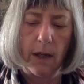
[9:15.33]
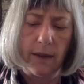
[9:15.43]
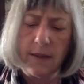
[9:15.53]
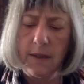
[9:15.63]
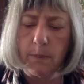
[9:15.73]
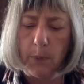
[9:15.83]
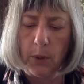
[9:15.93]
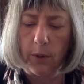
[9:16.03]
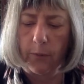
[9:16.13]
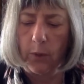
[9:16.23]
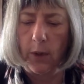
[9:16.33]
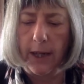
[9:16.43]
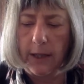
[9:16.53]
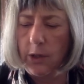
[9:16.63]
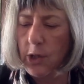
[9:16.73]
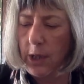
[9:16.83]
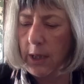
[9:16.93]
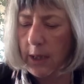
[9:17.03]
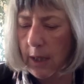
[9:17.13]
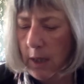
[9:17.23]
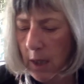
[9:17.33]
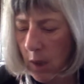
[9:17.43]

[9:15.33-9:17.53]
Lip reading: This is beautiful energy here.